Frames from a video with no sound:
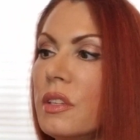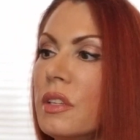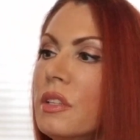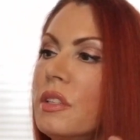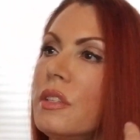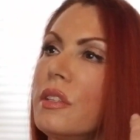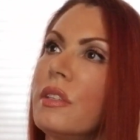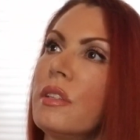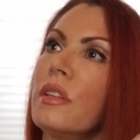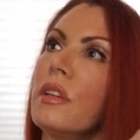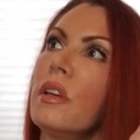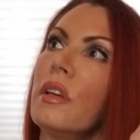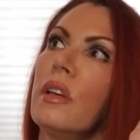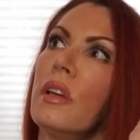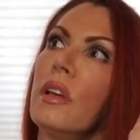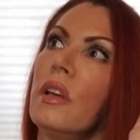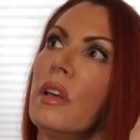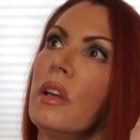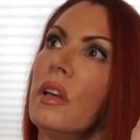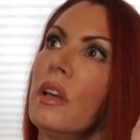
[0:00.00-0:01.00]

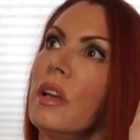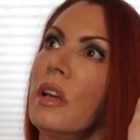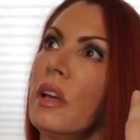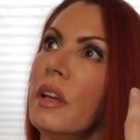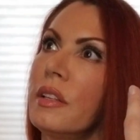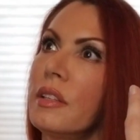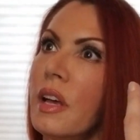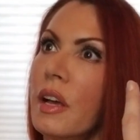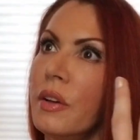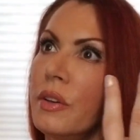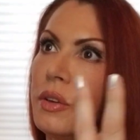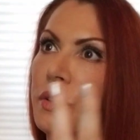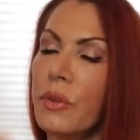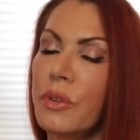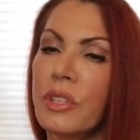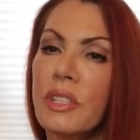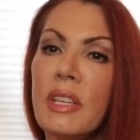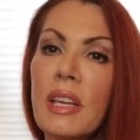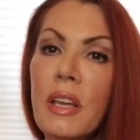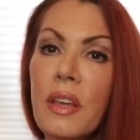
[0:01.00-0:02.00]
It's how you
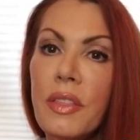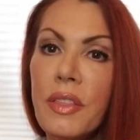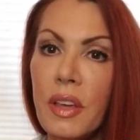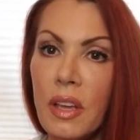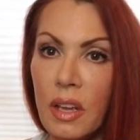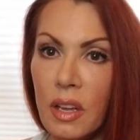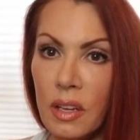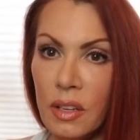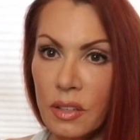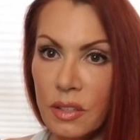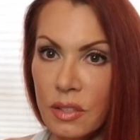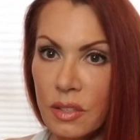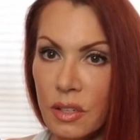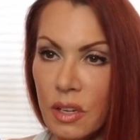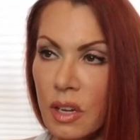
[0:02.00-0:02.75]
see things.